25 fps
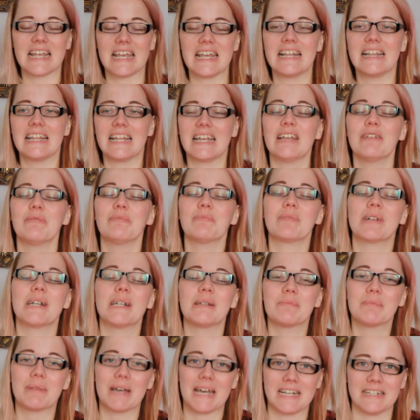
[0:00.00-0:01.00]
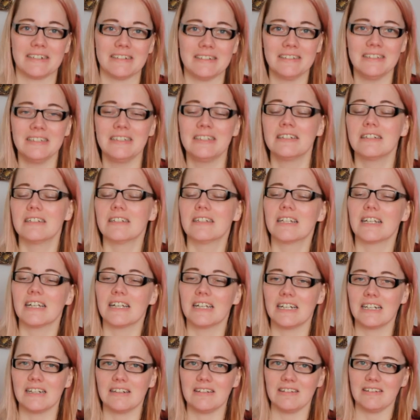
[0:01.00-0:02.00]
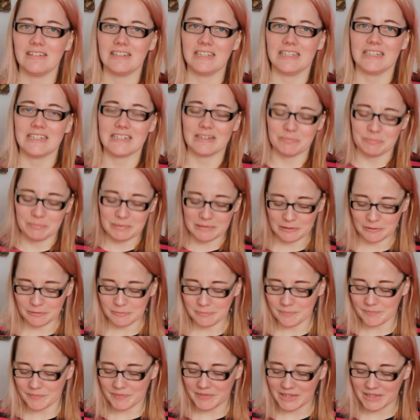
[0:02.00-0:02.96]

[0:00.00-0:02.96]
Lion Brand pattern. I'll link it down below.